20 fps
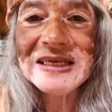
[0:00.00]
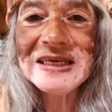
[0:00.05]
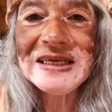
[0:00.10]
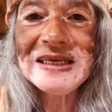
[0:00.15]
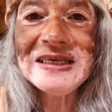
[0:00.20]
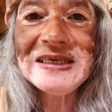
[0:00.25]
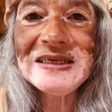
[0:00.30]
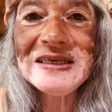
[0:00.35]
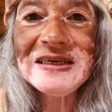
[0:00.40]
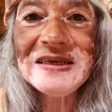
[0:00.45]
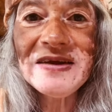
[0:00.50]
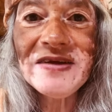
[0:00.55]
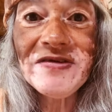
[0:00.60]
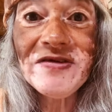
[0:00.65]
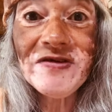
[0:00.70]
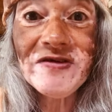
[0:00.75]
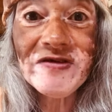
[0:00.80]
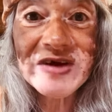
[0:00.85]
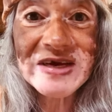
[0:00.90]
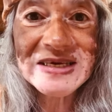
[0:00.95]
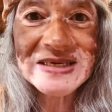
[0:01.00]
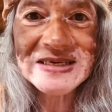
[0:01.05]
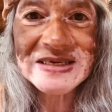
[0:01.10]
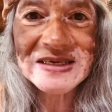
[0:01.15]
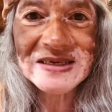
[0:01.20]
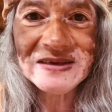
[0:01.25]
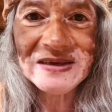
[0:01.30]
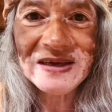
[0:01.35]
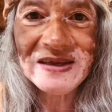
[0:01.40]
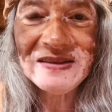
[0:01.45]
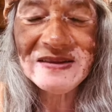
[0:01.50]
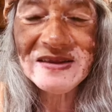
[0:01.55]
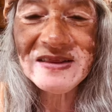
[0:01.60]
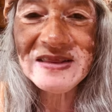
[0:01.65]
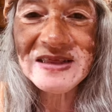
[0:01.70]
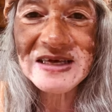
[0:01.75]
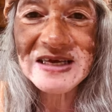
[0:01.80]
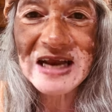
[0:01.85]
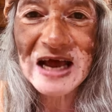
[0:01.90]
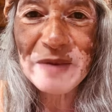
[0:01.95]
in 3D, in the
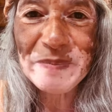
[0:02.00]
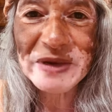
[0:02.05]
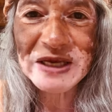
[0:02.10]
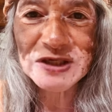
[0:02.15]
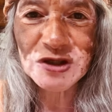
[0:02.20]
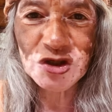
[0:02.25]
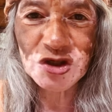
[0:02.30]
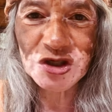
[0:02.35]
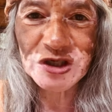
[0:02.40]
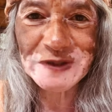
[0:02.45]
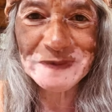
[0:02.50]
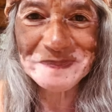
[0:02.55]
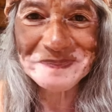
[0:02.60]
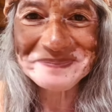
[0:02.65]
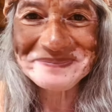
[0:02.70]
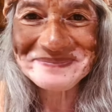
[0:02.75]
third dimension.